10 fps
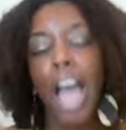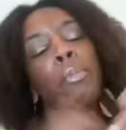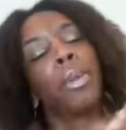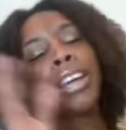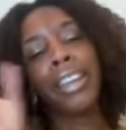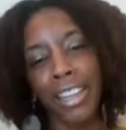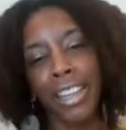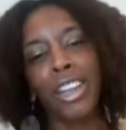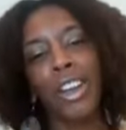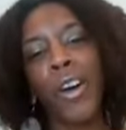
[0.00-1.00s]
but
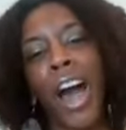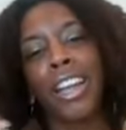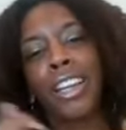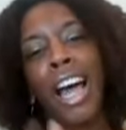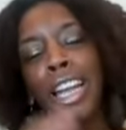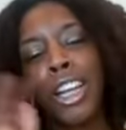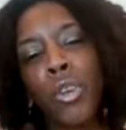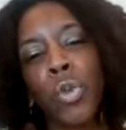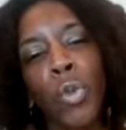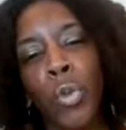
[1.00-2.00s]
I love
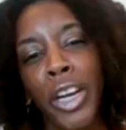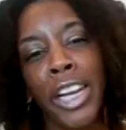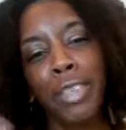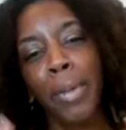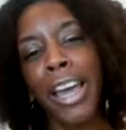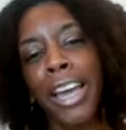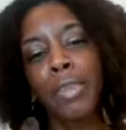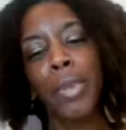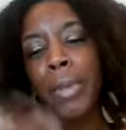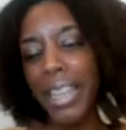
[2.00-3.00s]
Wolverine. That's my
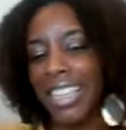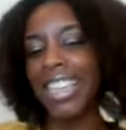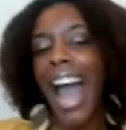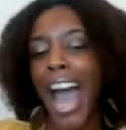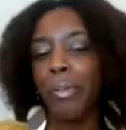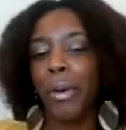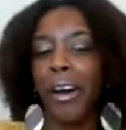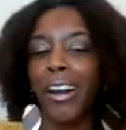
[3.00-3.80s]
X-Men, but that's a sidebar.